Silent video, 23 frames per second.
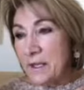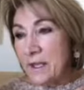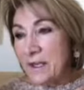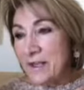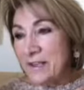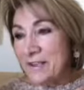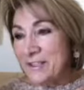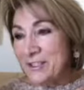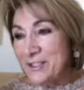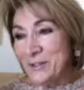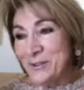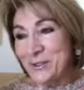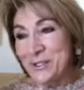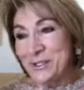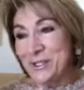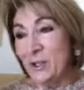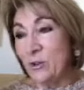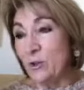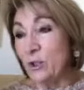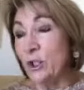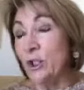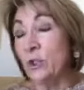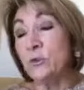she was
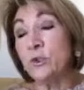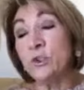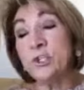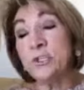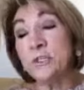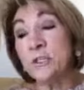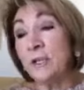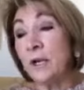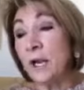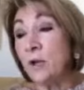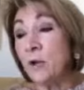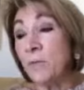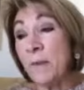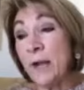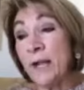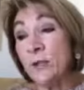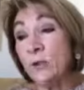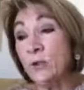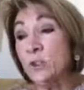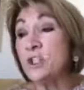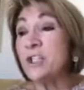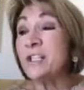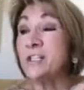so cute. She said, I don't
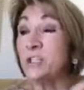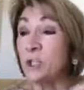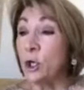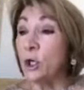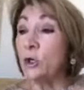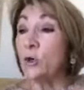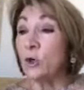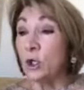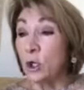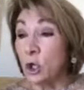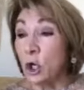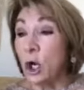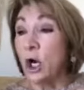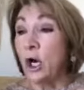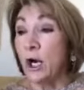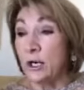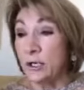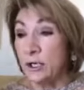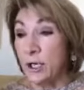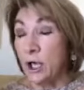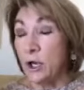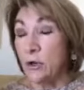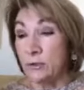mind. She has to go to her
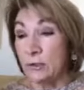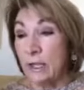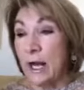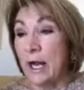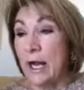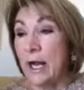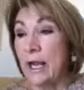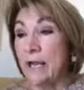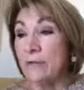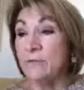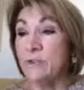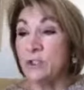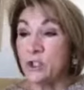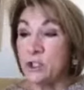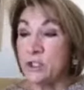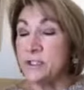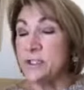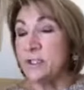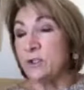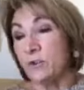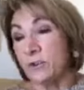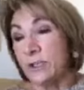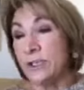car to go live. And she
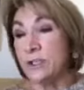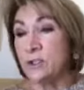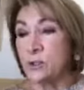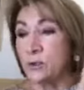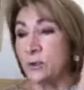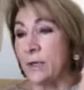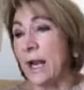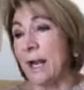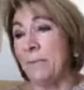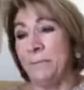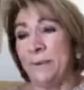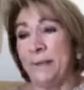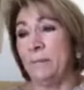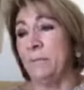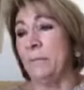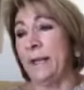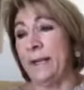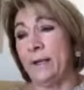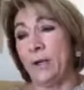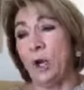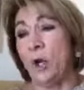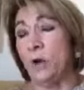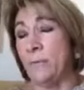said her kids are napping. I'm
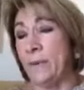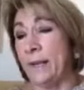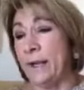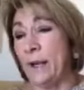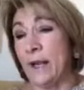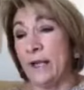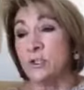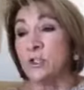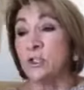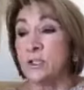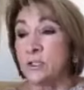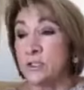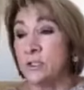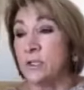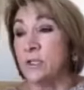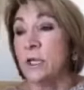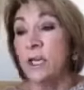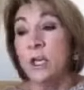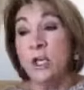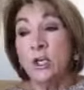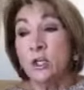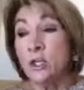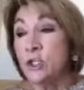like, oh my gosh, listen,
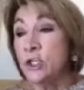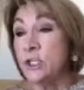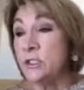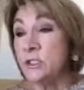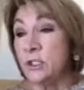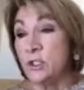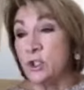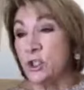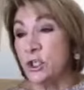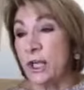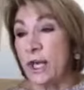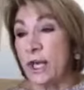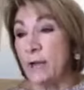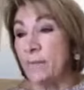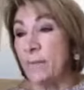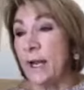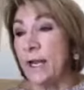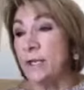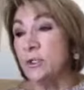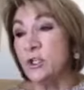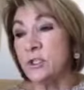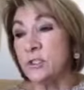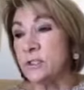she's a gem.
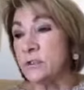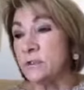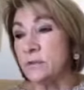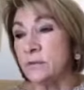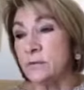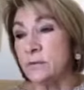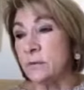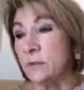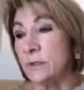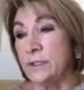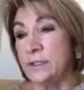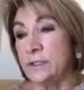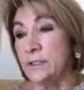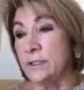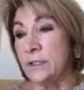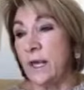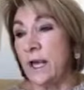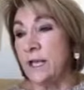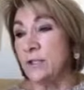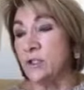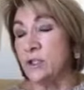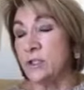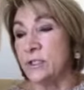I just, listen,
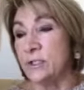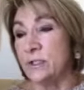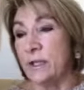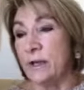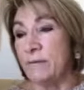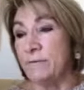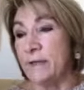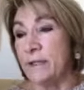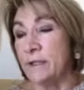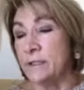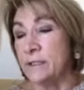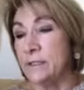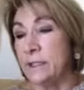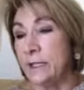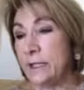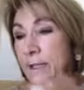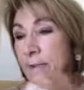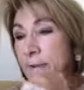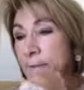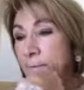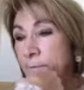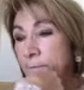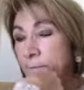I just love it.
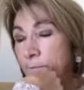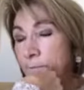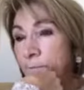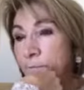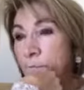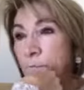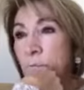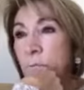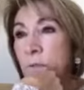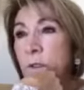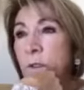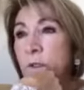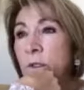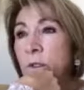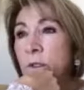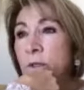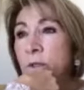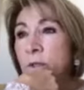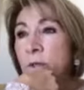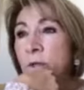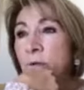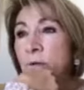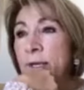Um,
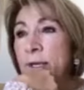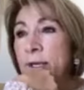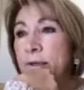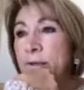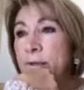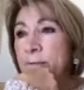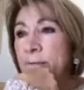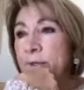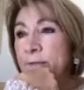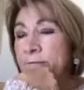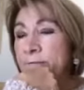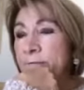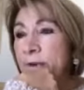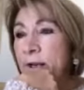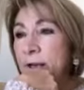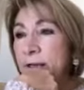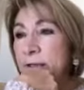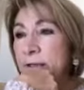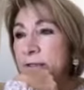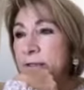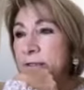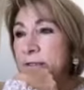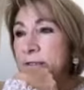okay, let me
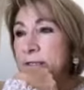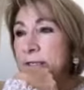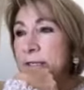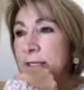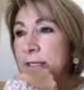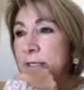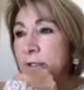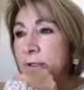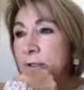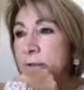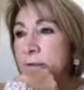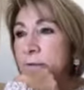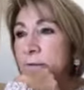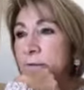find this here